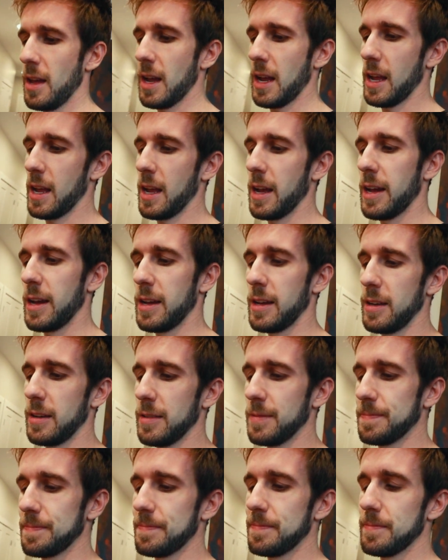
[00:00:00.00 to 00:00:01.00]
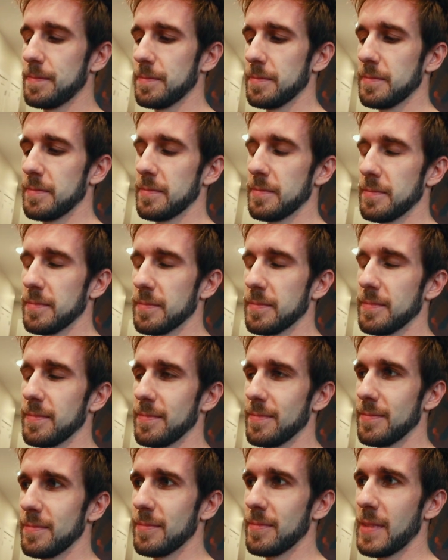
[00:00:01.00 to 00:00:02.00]
And
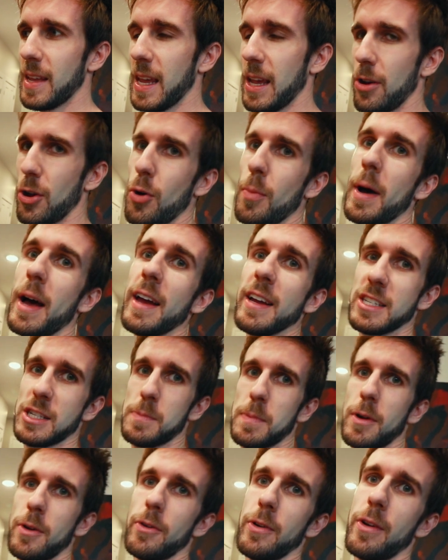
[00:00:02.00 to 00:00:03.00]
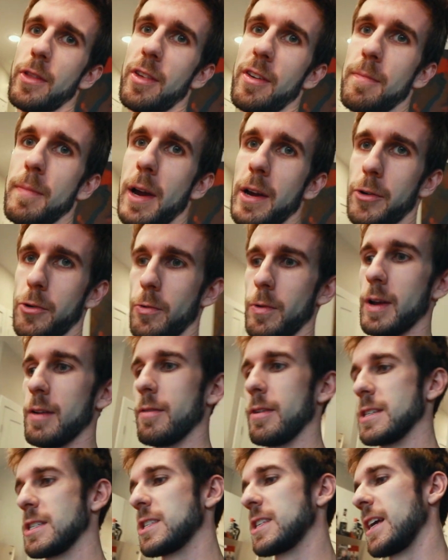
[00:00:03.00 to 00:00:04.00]
in all my experience of
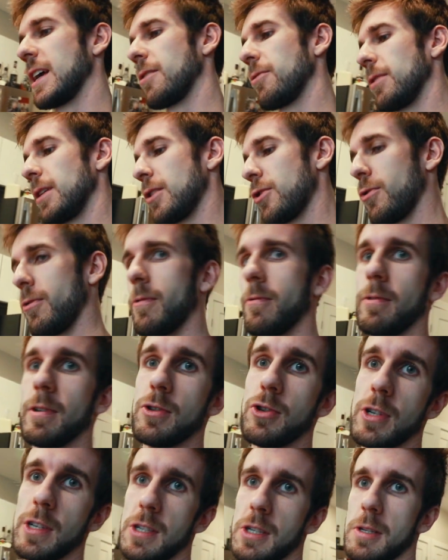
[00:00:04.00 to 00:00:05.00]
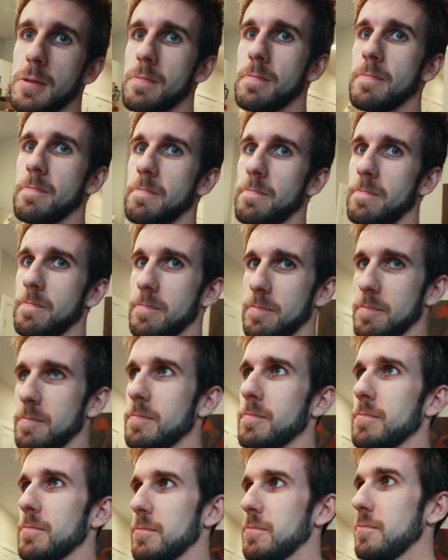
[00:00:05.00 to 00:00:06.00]
microwaving a sandwich, which is
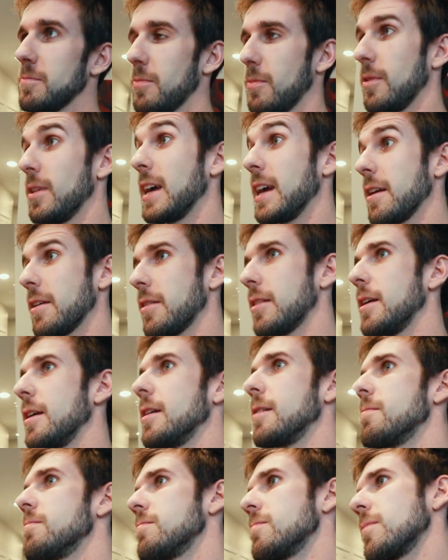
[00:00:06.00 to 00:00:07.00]
lengthy,